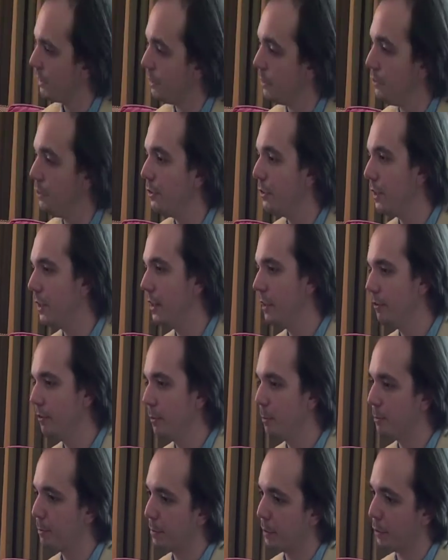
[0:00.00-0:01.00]
Did you think of a
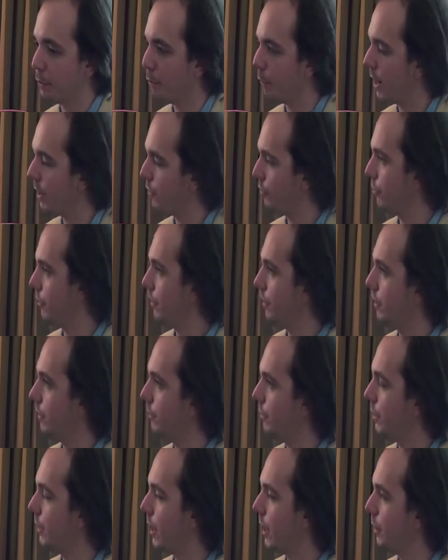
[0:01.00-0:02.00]
progression
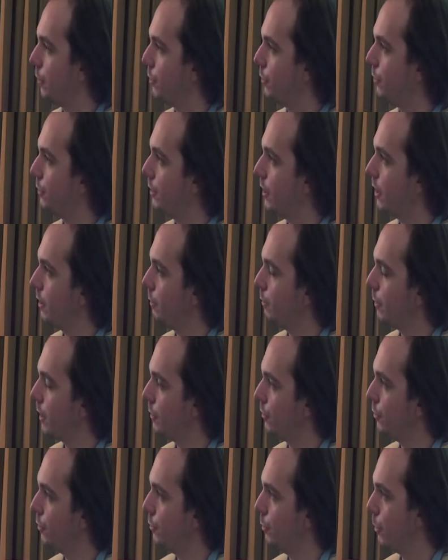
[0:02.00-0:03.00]
of a color scheme
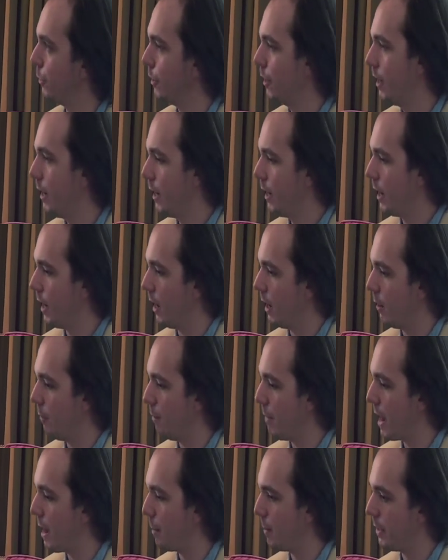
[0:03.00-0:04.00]
as you were
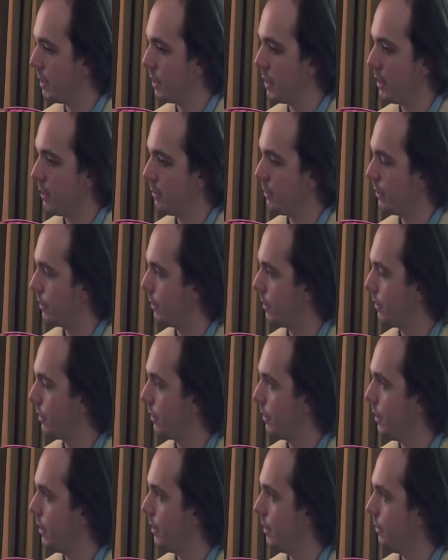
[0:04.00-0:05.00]
mapping out
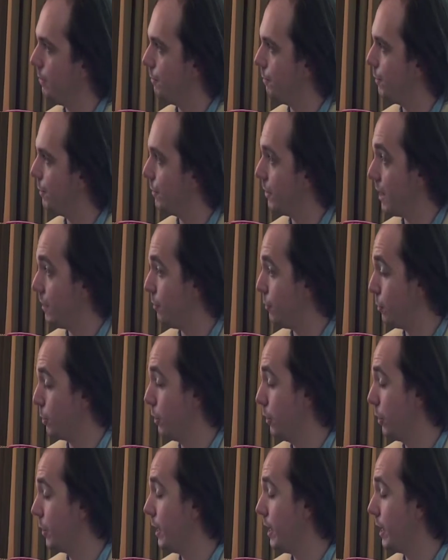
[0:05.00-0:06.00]
as you were
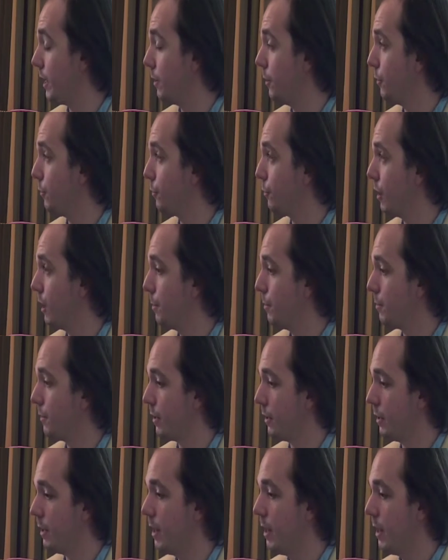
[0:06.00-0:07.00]
looking at the scripts
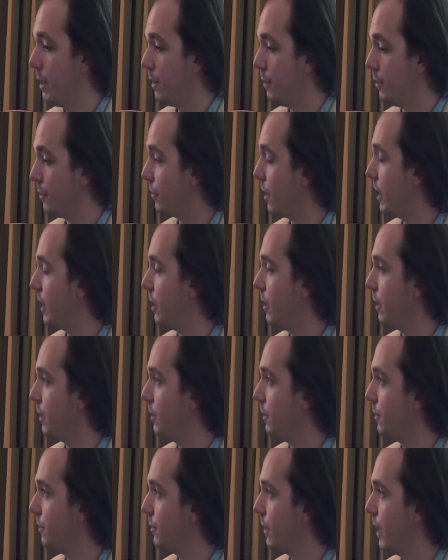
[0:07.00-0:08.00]
and deciding on
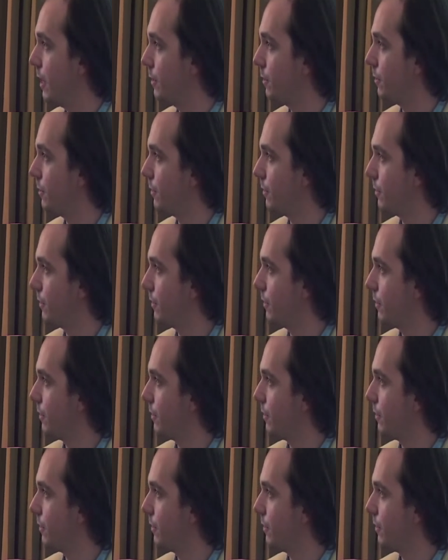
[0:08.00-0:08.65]
the sets?